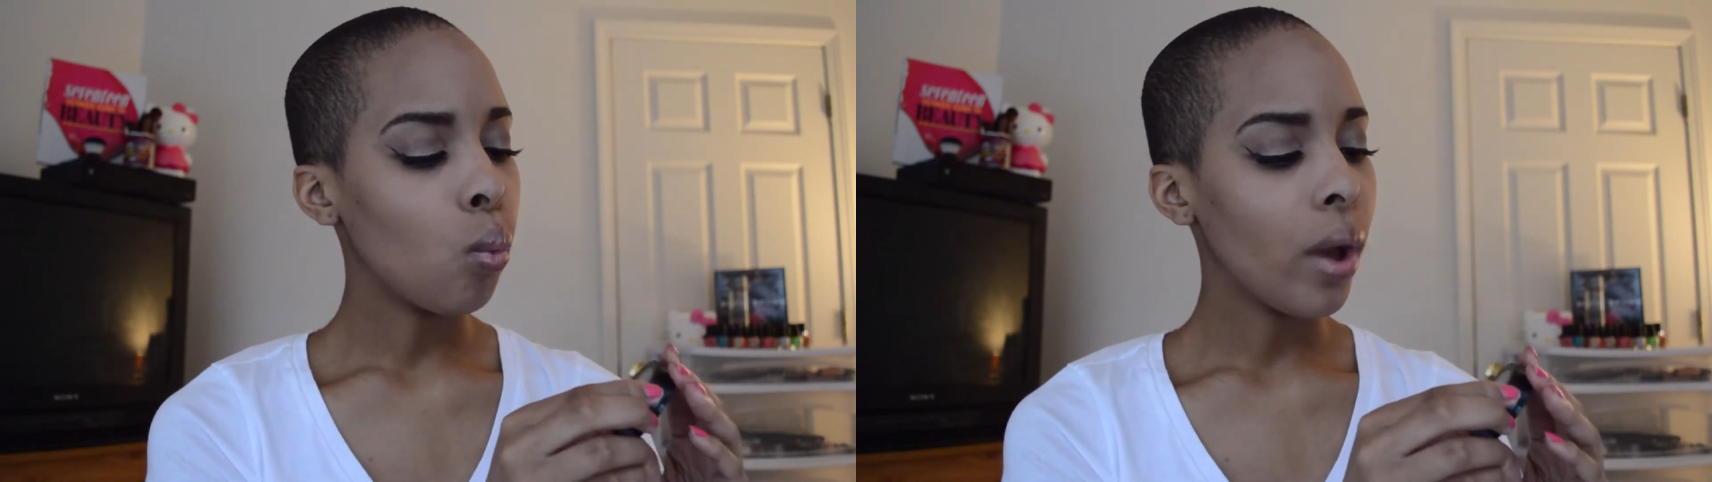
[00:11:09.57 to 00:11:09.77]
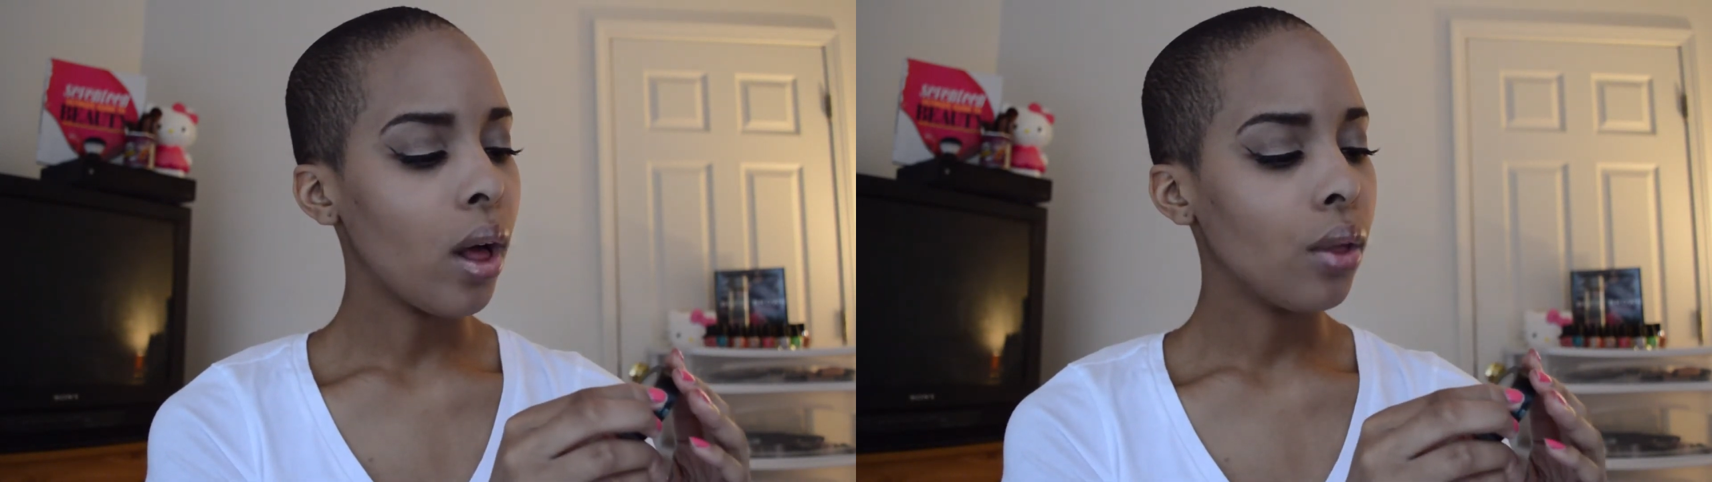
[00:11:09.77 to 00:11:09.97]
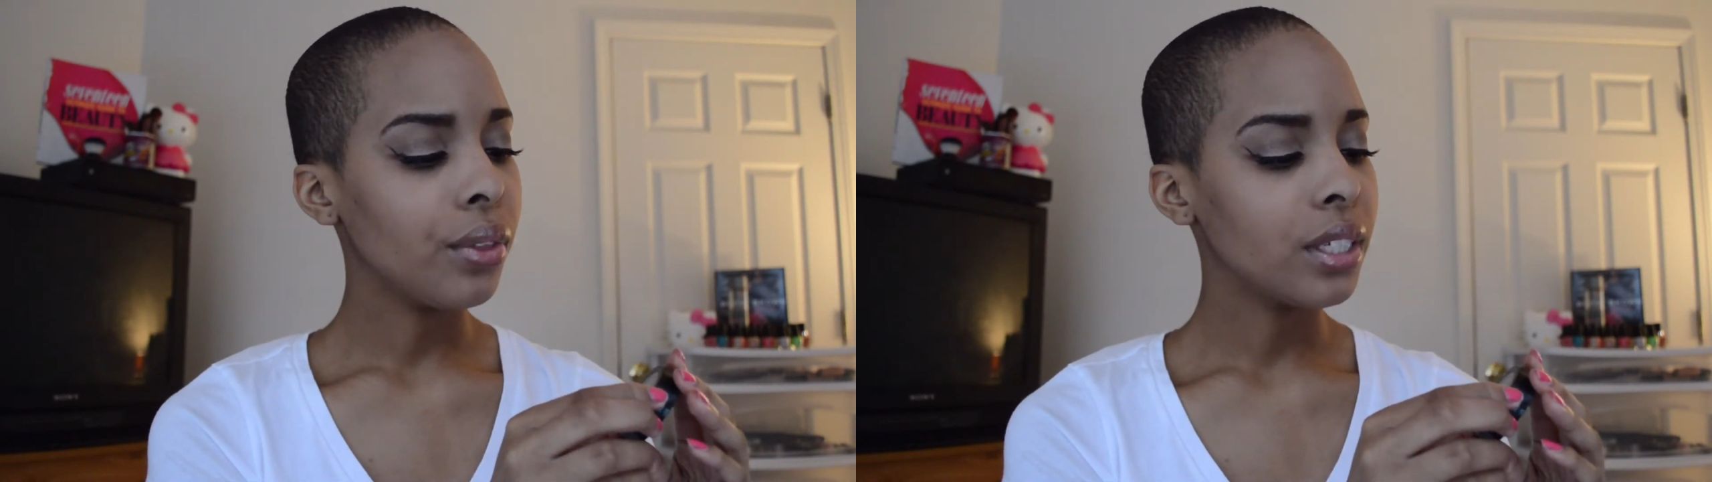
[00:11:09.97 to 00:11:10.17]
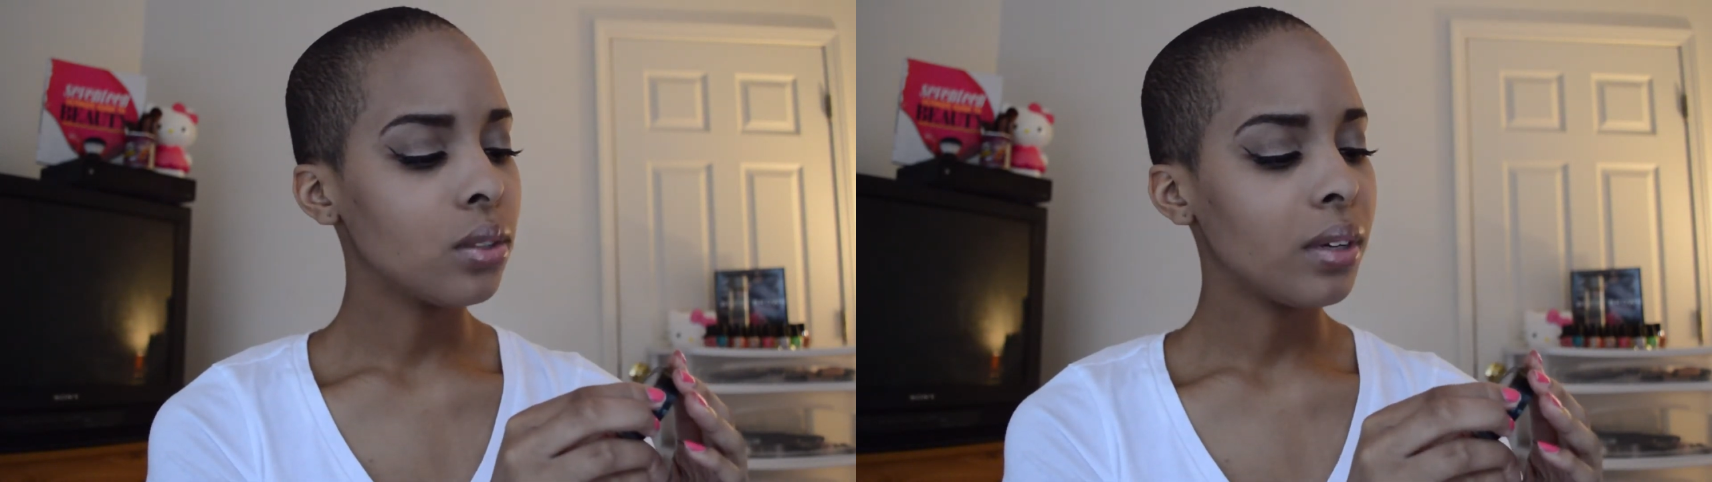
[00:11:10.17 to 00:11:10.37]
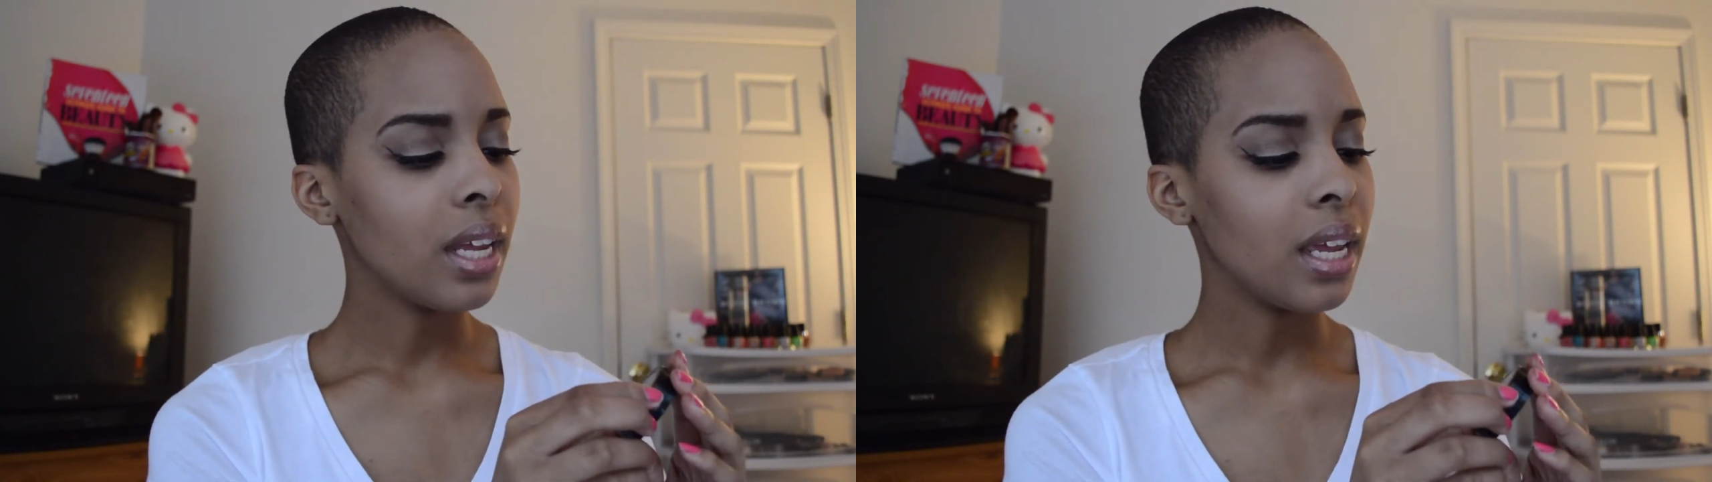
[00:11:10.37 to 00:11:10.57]
well this
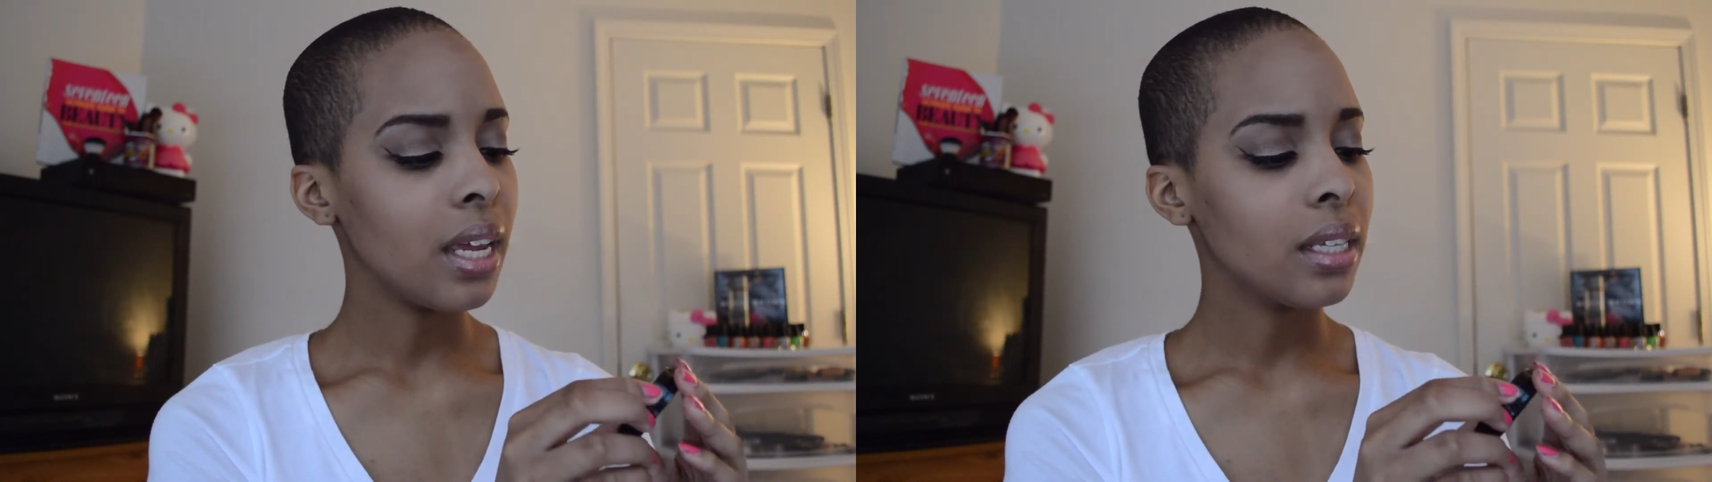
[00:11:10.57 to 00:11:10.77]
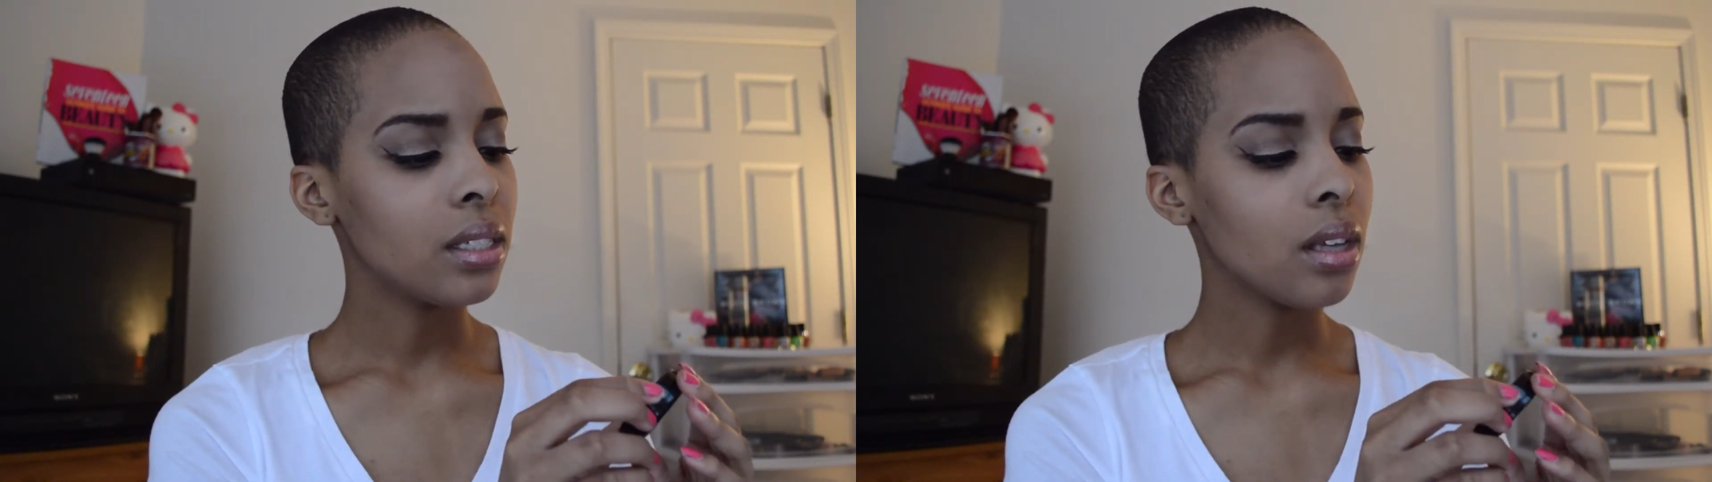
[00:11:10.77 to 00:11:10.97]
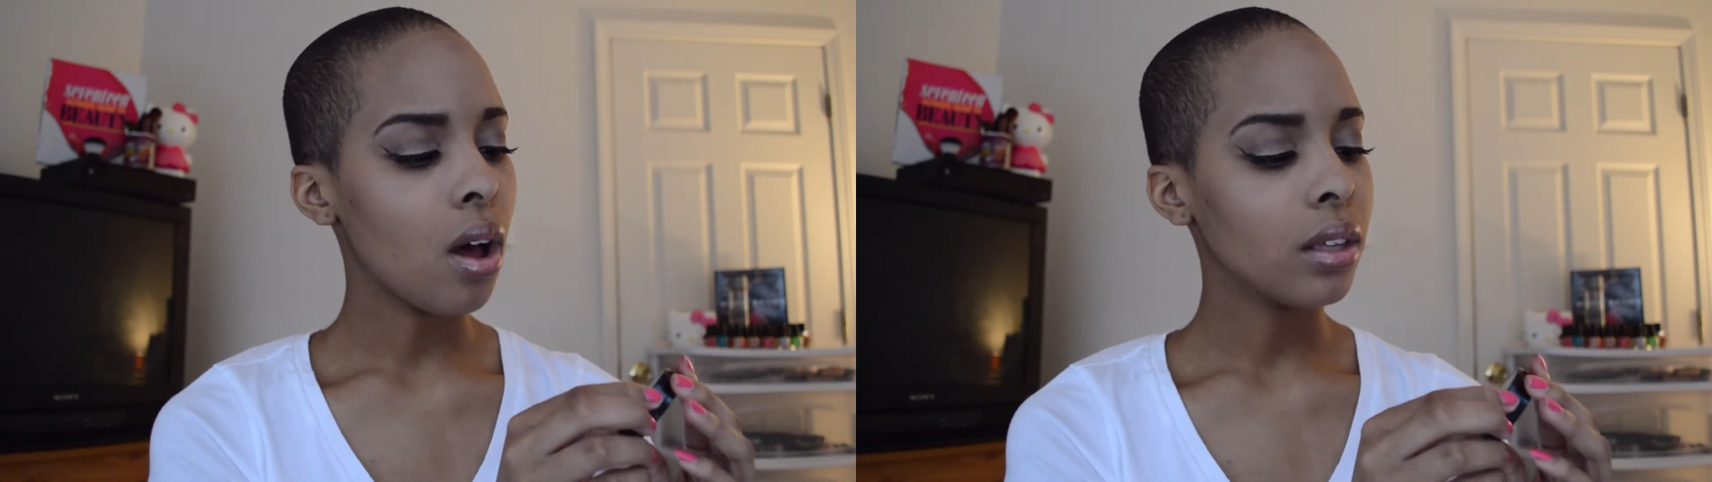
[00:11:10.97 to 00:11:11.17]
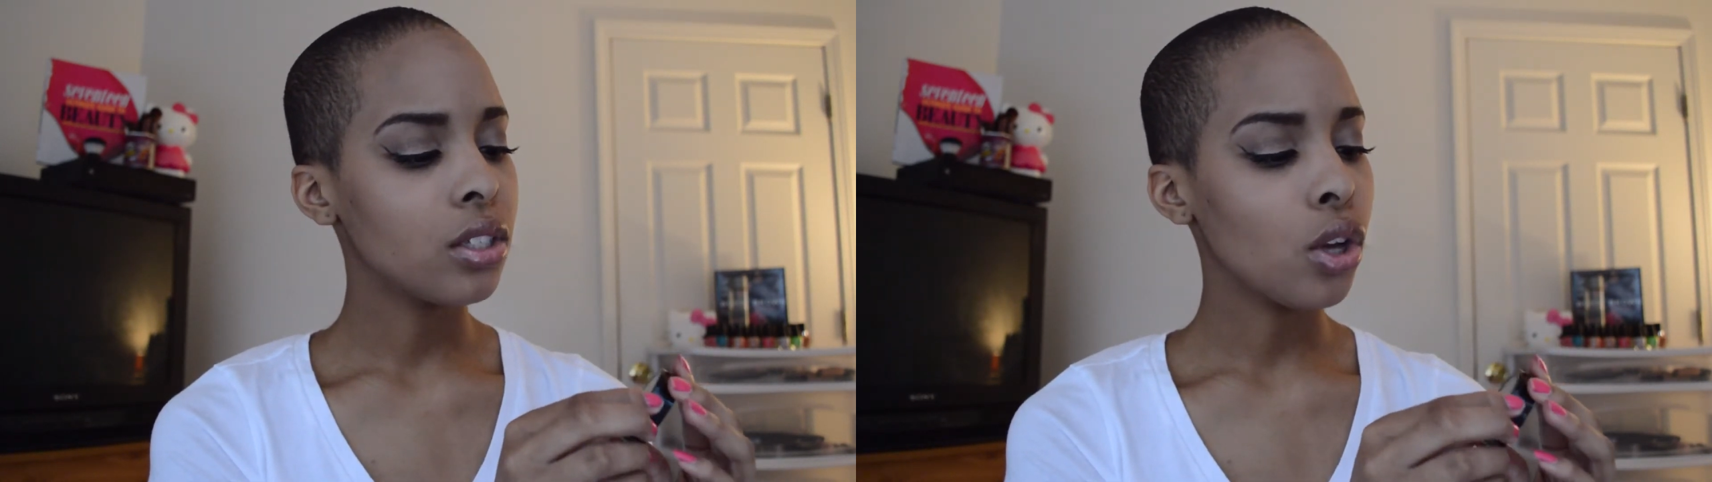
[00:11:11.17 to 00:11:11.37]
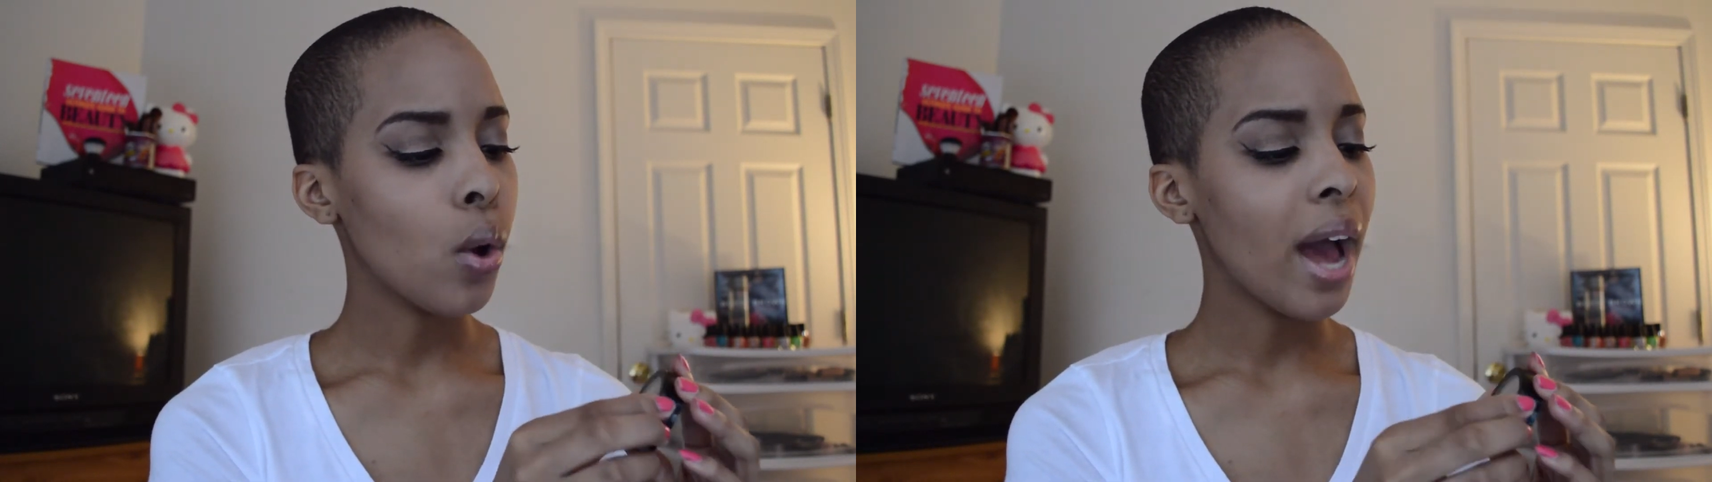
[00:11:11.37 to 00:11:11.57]
one is also.